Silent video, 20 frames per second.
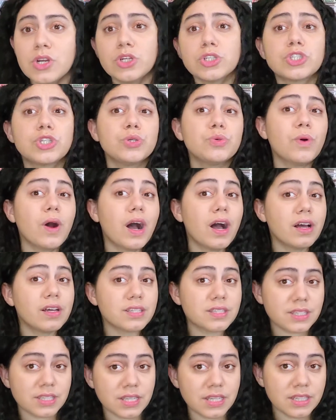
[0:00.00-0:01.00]
to
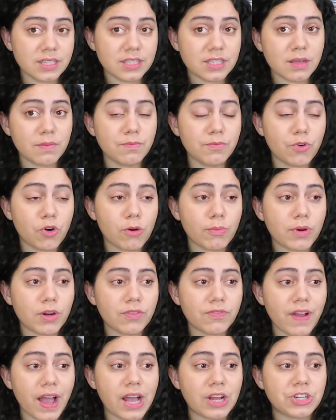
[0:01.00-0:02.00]
us in some form or
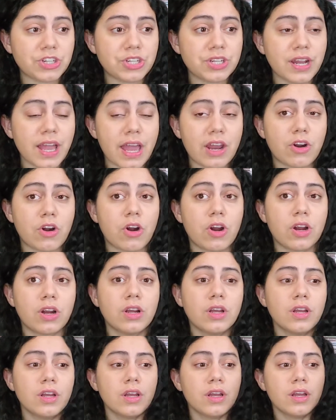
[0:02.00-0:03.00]
fashion and are
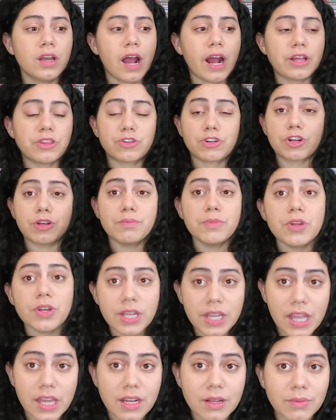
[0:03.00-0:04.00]
either
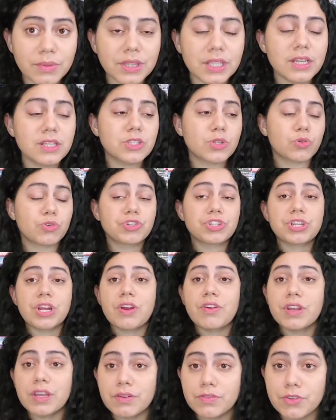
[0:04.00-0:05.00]
communicating with us or
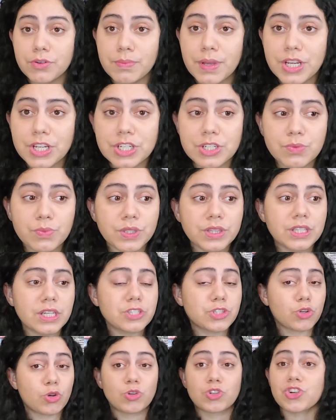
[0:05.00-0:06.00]
sharing information with
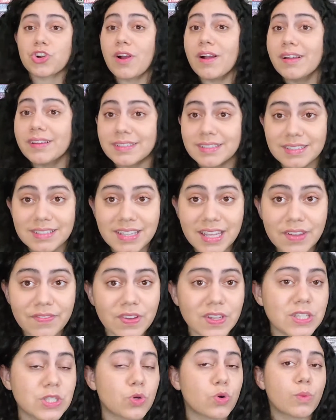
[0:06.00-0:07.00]
us or trying to save
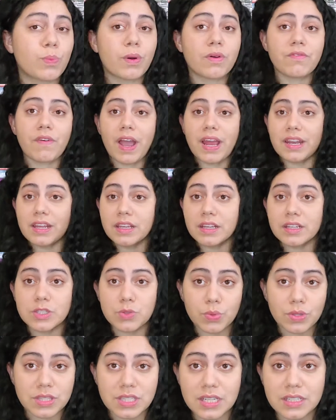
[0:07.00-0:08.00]
us or providing us
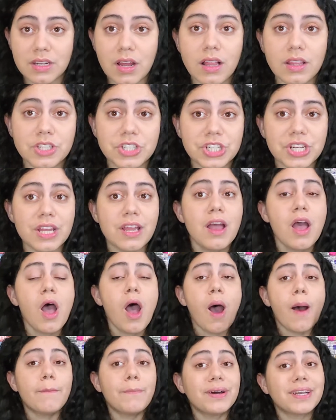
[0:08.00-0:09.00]
with technology.
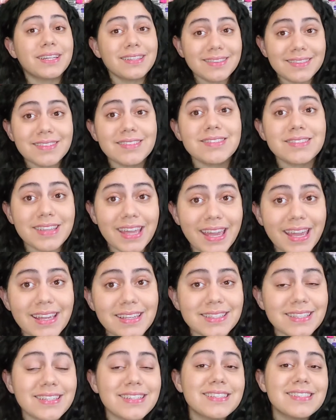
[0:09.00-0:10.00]
But in this
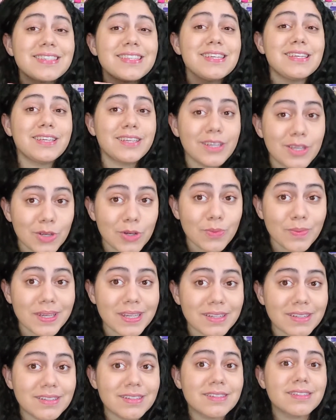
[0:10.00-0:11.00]
case, it is the
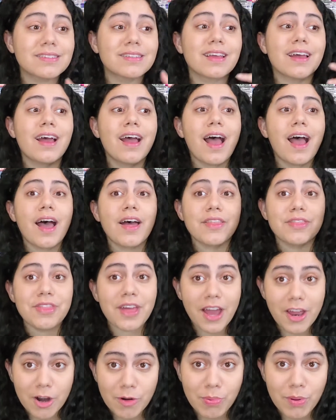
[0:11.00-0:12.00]
humans
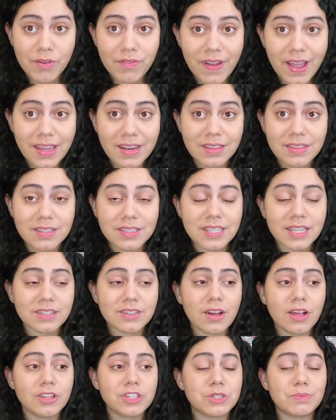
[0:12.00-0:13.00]
that are providing the
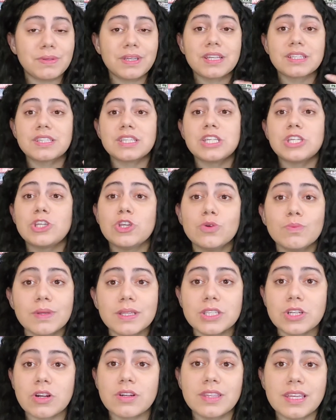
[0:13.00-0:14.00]
technology because the
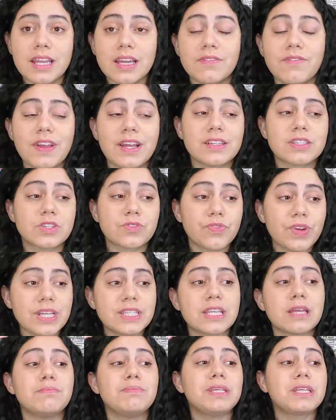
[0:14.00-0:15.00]
humans are the advanced race
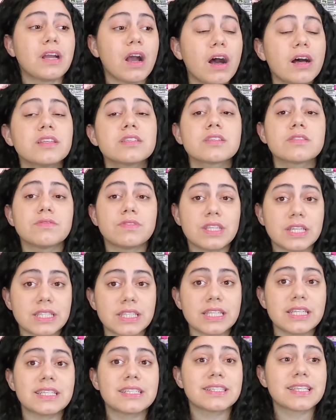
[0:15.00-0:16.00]
and because of this
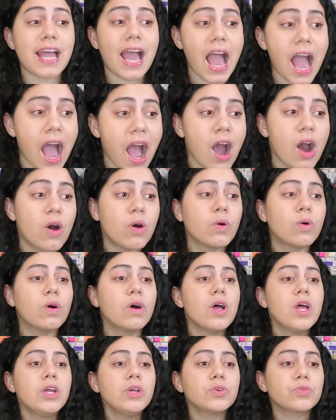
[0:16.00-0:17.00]
it is how
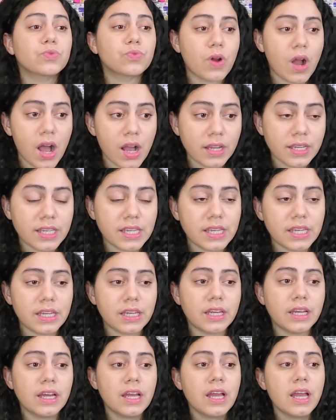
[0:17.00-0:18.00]

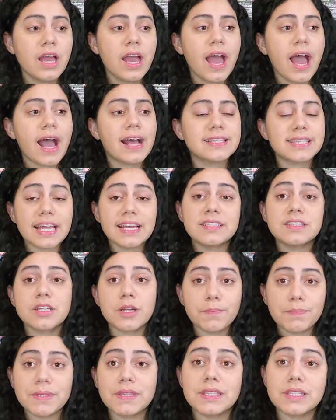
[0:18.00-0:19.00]
Rocky has ended
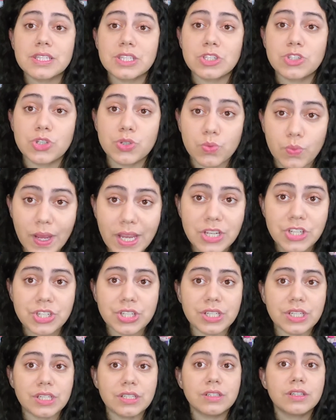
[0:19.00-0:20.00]
up in the
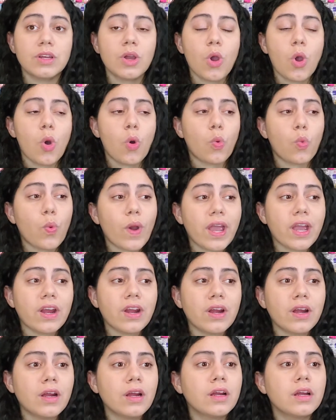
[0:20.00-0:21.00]
situation
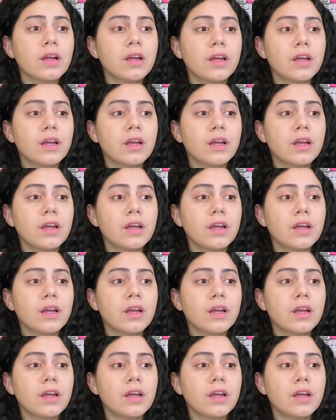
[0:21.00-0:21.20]
where